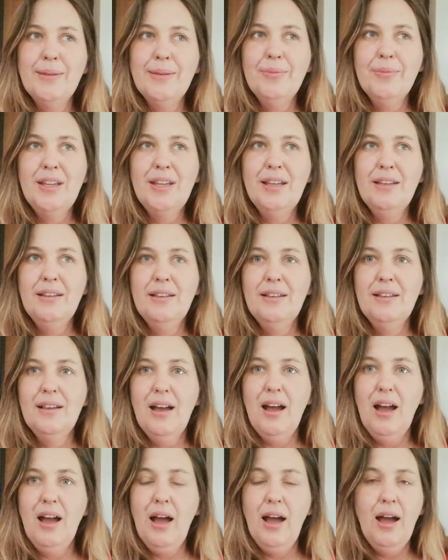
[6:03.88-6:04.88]
wear something.
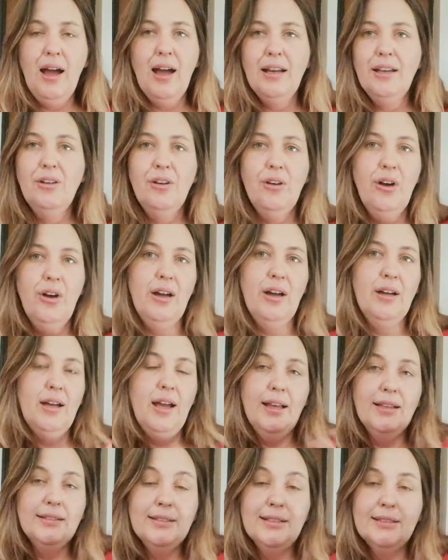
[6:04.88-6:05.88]
I don't know,
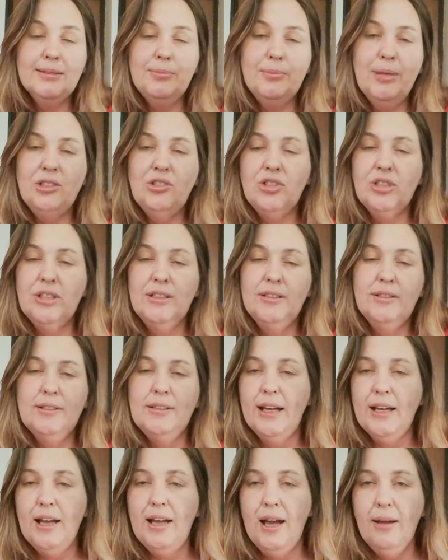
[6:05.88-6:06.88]
as I
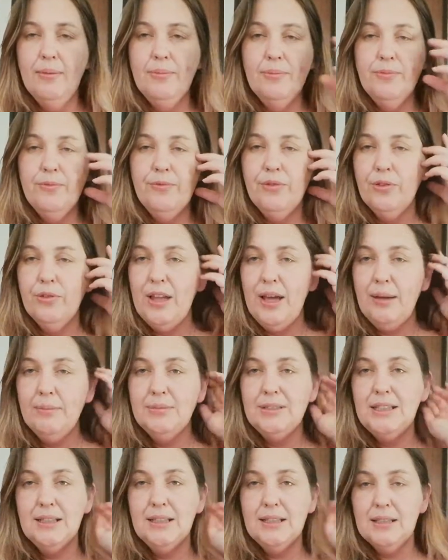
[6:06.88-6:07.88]
mentioned, like for the
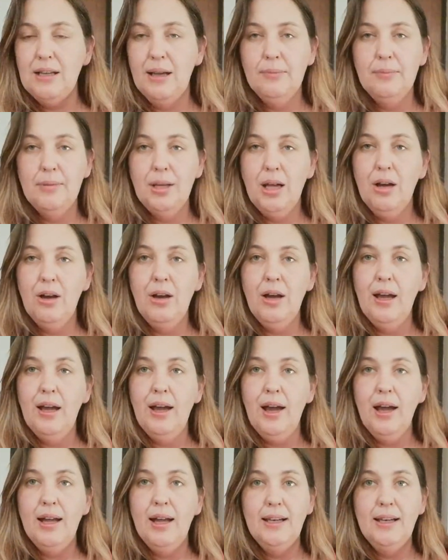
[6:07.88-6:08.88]
umpteenth time now,
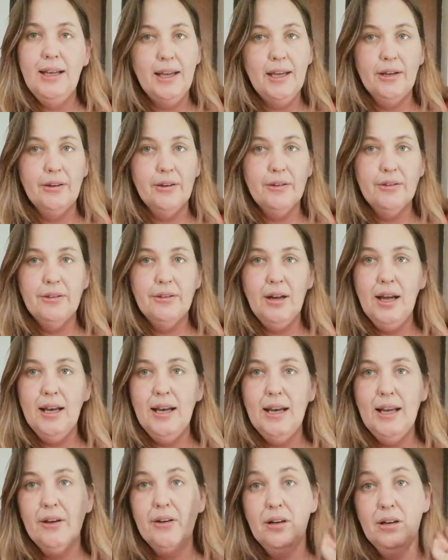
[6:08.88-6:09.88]
I layer
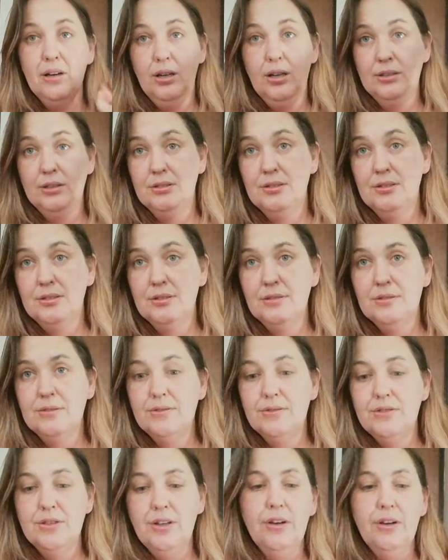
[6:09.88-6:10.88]
a lot.
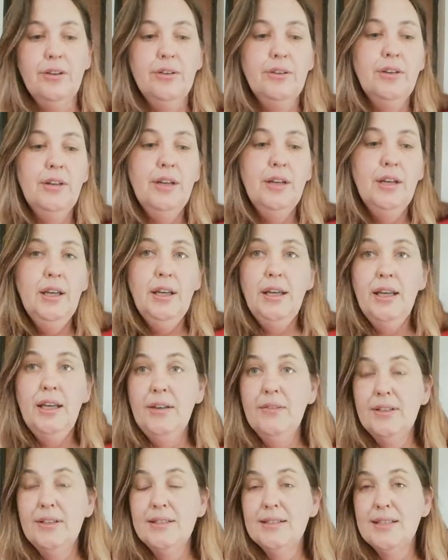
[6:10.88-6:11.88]
So
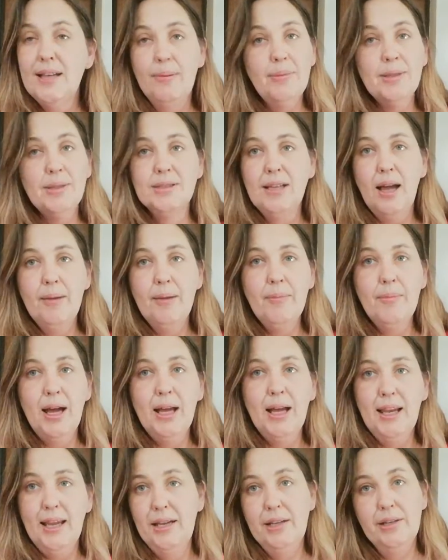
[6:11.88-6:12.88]
even in summertime,
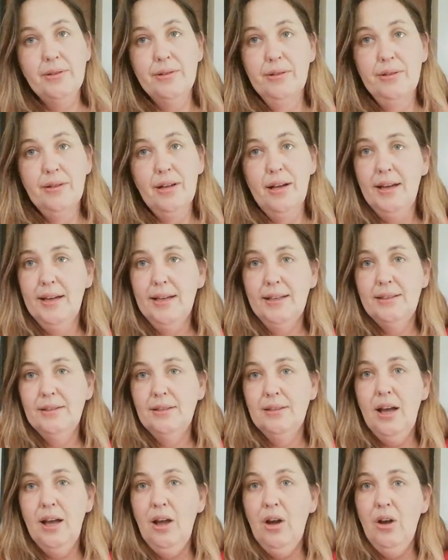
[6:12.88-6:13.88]
I layer.
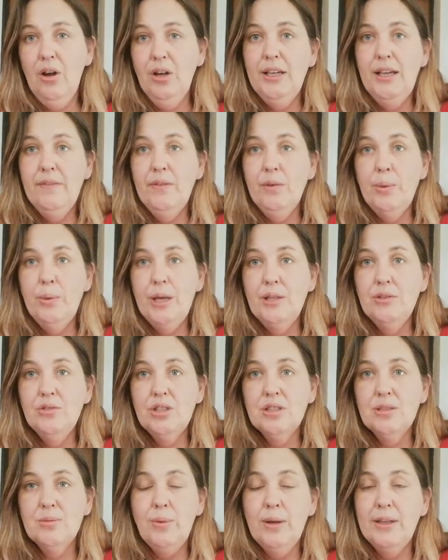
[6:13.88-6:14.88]
I hardly ever
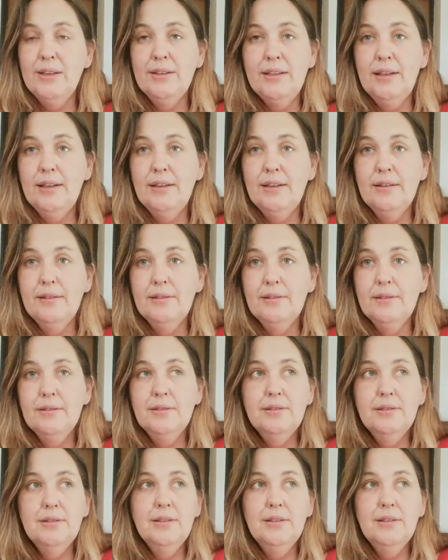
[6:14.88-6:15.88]
wear just one thing